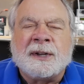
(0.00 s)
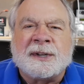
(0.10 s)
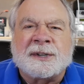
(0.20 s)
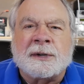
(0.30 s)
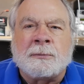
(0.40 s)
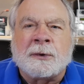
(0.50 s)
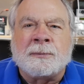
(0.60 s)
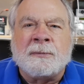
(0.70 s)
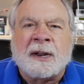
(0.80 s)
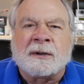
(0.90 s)
dissimilar
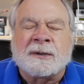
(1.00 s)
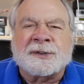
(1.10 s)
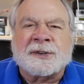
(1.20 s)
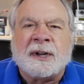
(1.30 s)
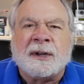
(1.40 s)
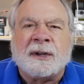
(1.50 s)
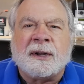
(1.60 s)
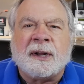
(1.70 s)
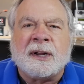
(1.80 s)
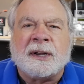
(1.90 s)
metals
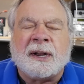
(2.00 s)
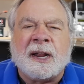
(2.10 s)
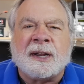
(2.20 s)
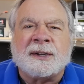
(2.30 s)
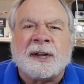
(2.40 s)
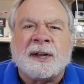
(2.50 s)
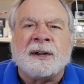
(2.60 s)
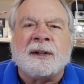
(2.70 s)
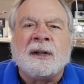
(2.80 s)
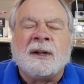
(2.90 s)
in an antenna.